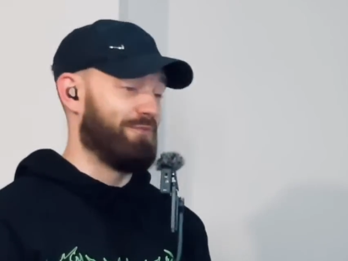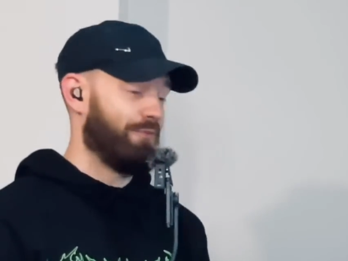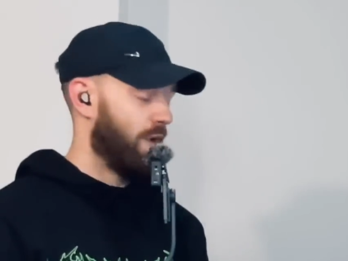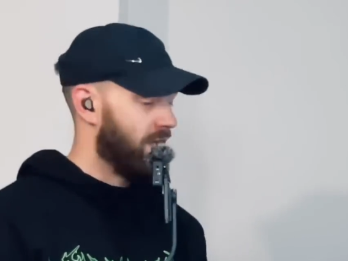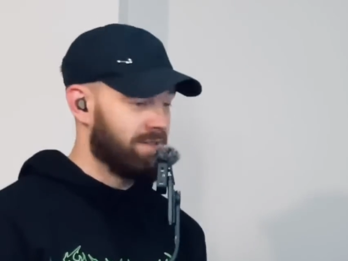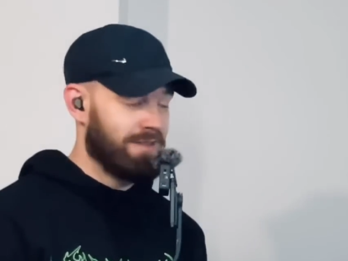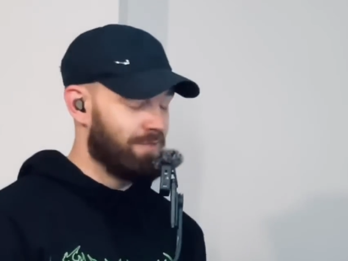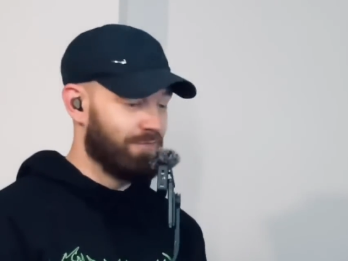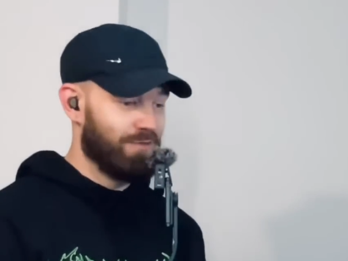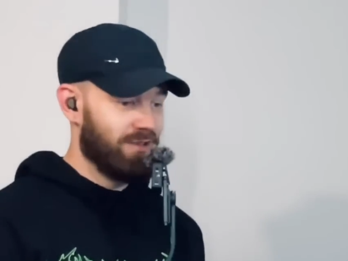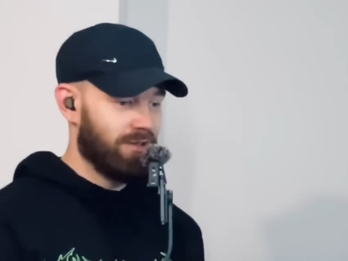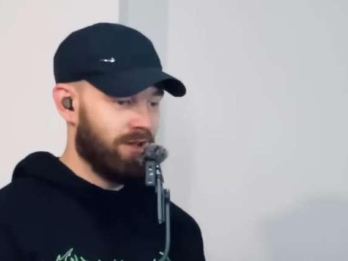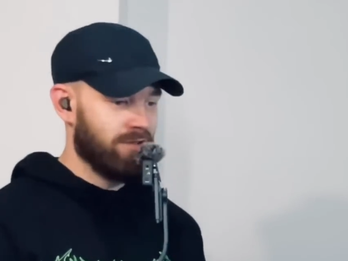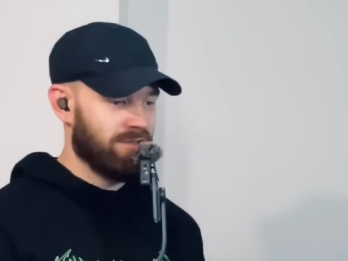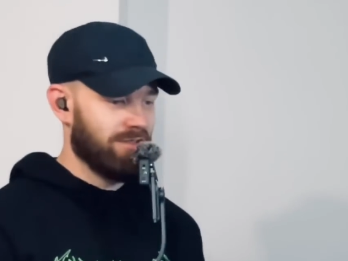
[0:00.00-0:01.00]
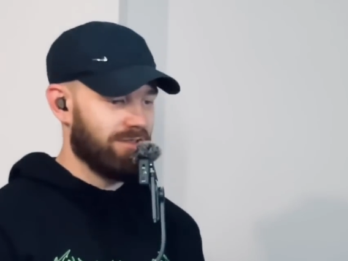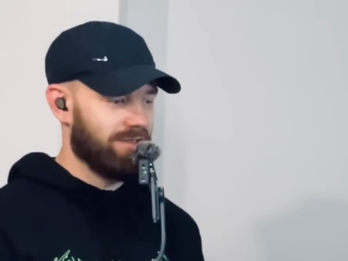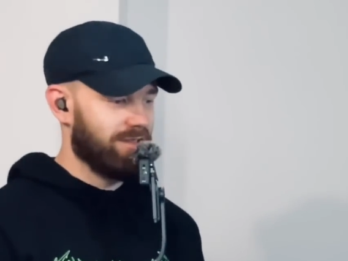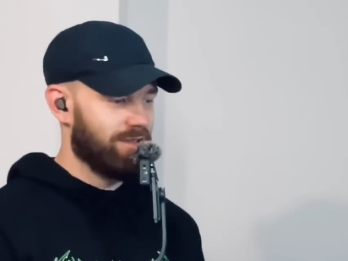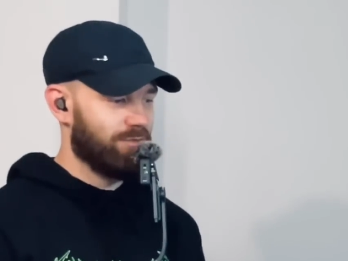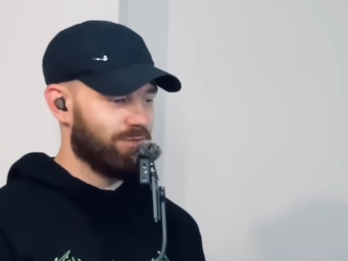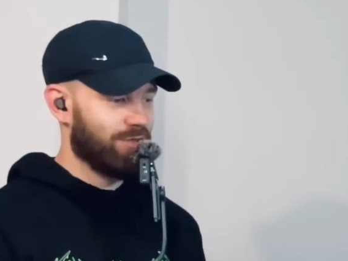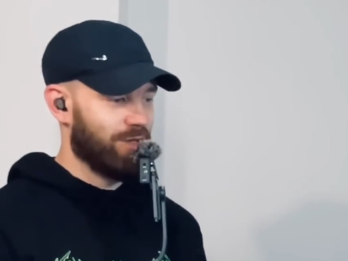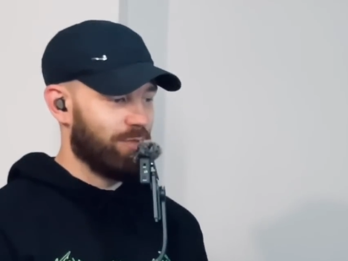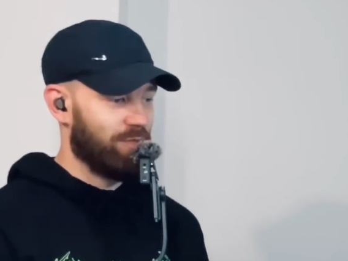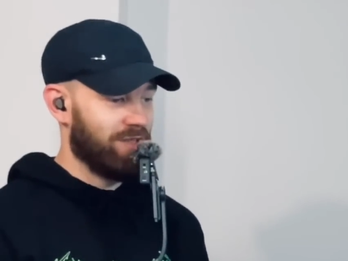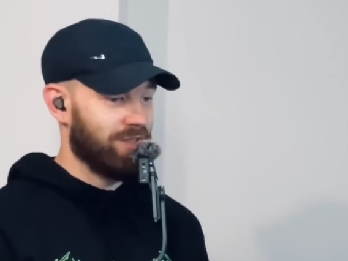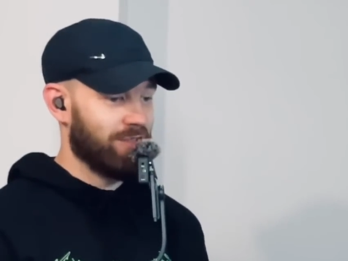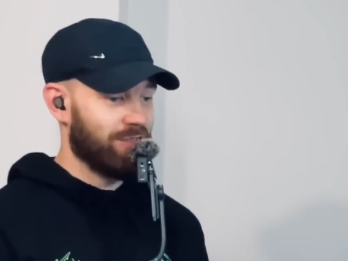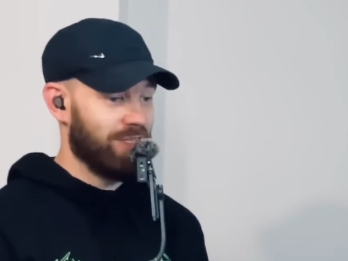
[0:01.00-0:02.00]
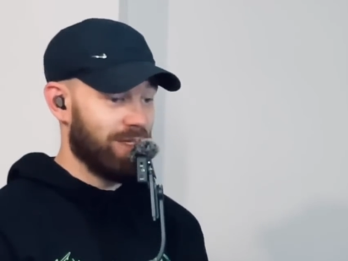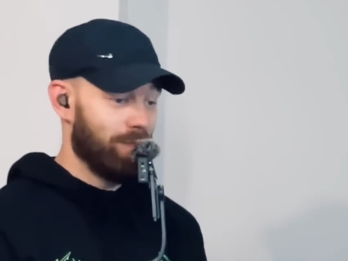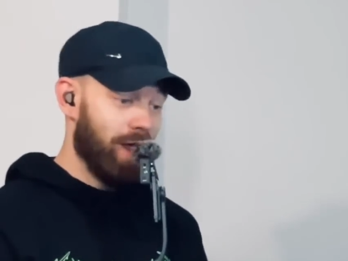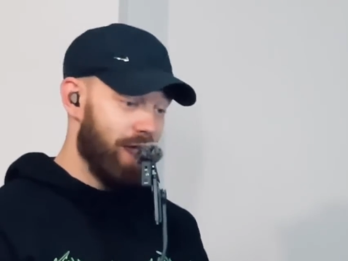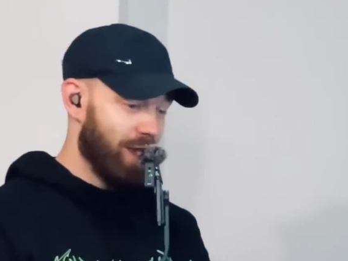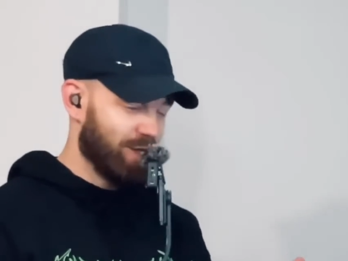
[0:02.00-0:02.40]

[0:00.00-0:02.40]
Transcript: I didn't realise that it was going to be this deep,